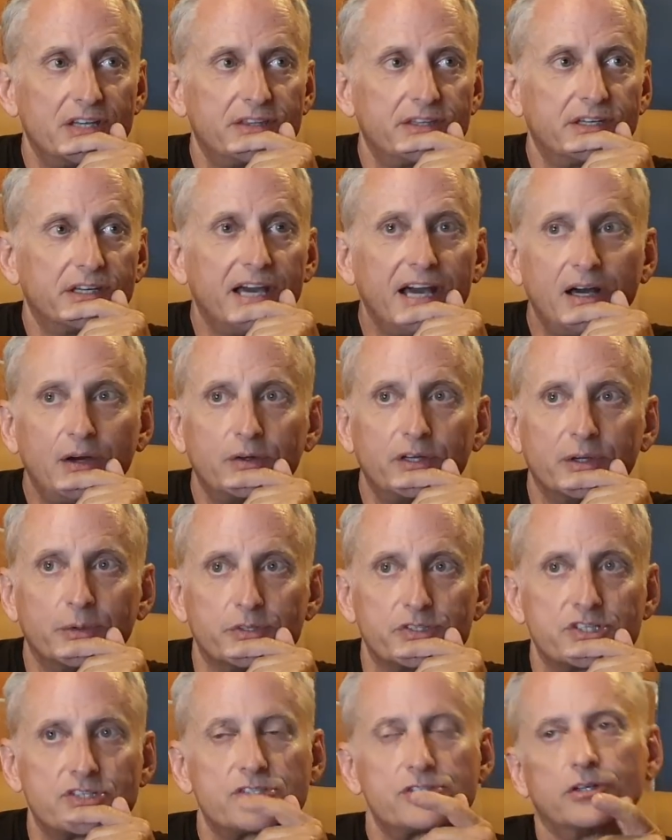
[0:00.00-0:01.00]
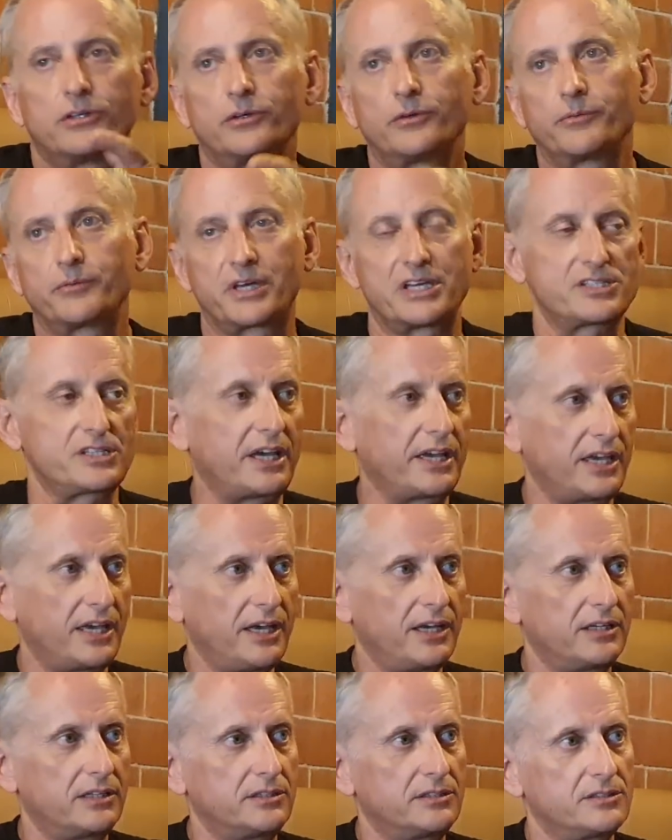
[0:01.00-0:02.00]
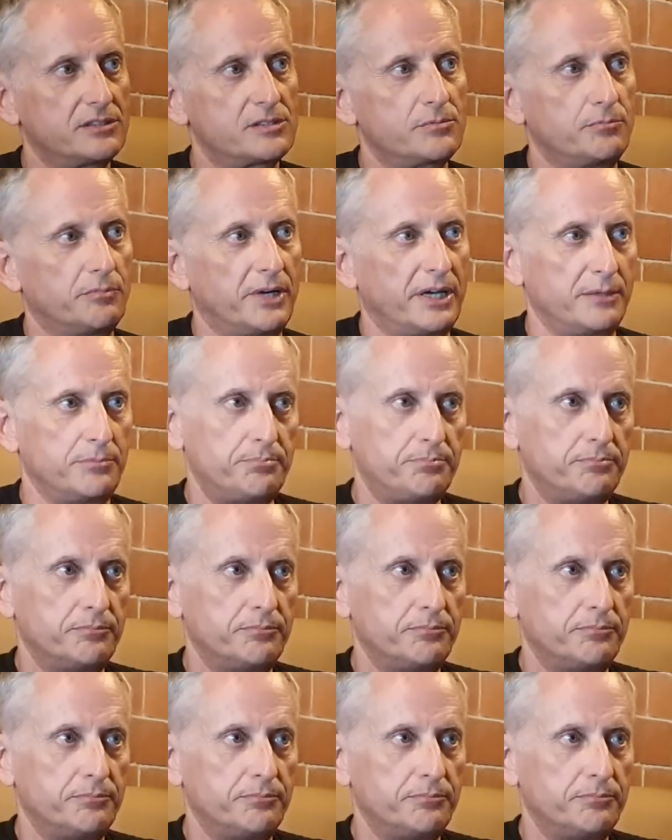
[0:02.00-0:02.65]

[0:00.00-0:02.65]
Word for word: anything out. It was just because you know, I had my